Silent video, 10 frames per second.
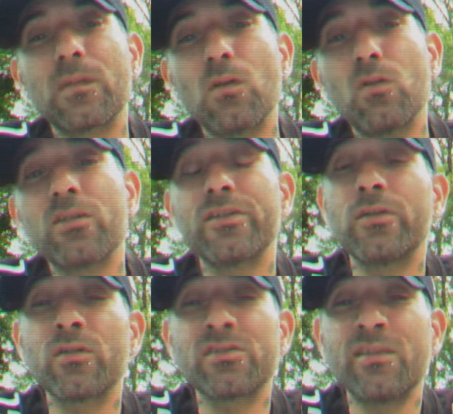Go to the New
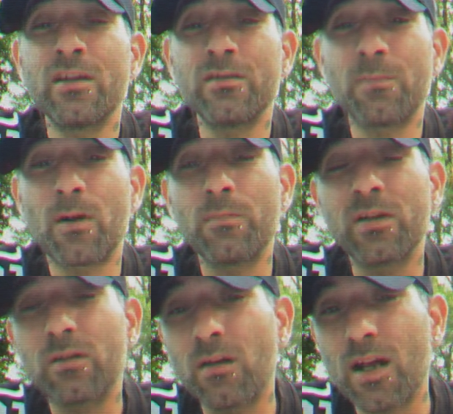York State
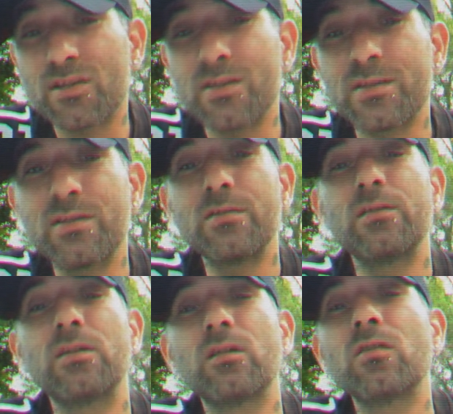Department of Corrections. You
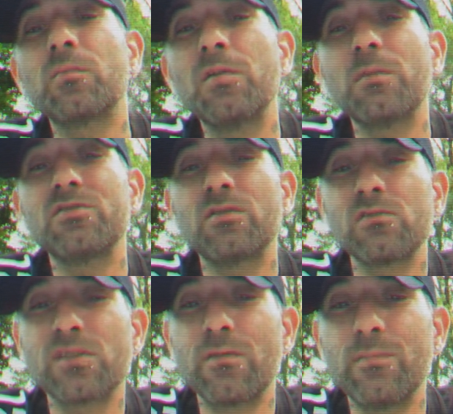can go look me up,
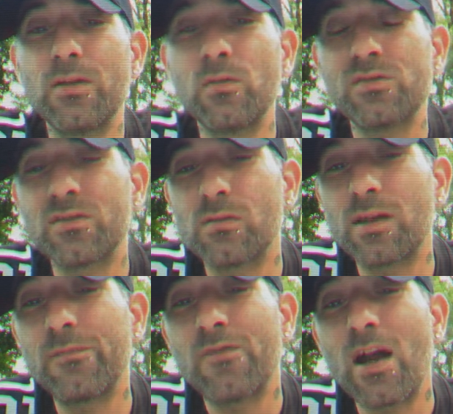
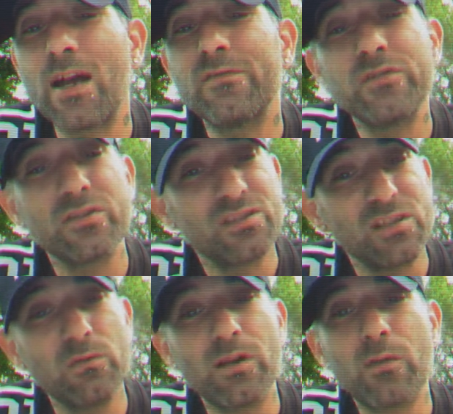07B1095. You can
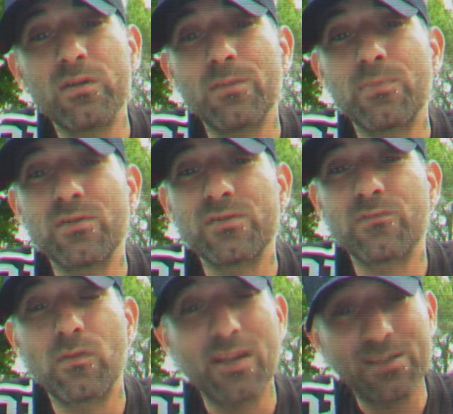see what I went to prison
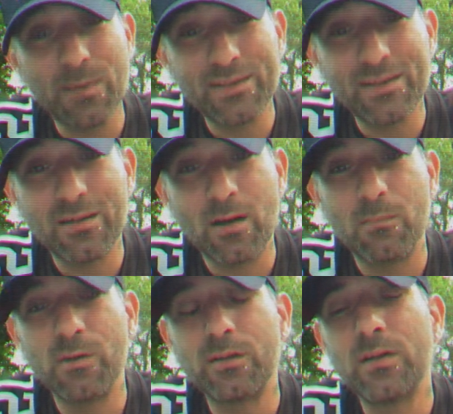for. That's my DIN
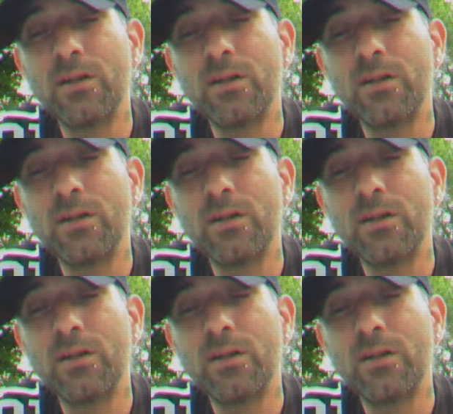number.